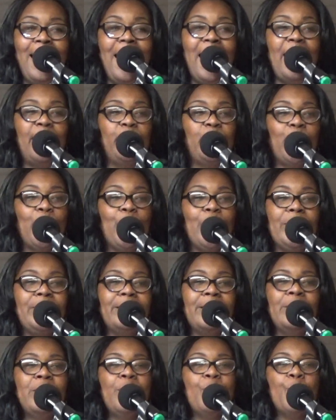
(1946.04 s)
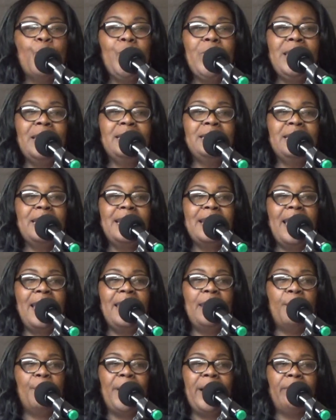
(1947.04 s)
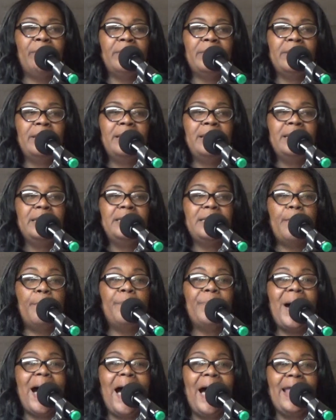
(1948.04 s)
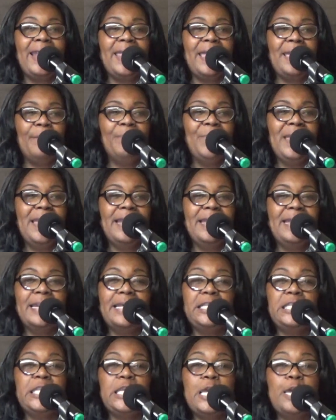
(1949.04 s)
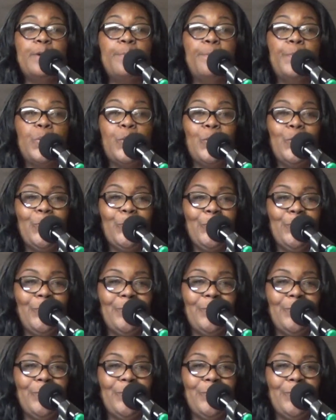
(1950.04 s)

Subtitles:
I taught Wednesday night about the body being the temple.